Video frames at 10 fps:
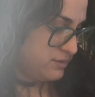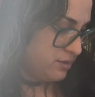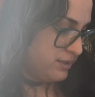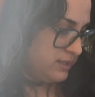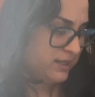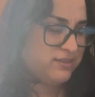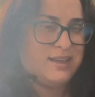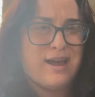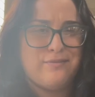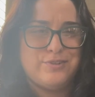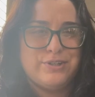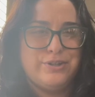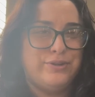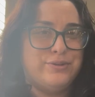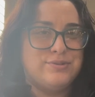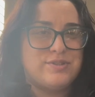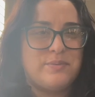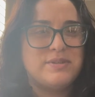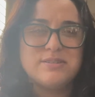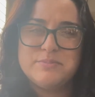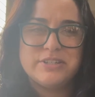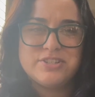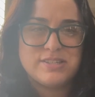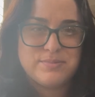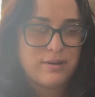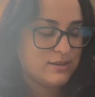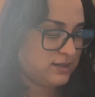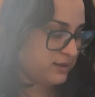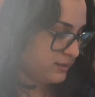already like the afternoon, so I'm assuming she's probably not gonna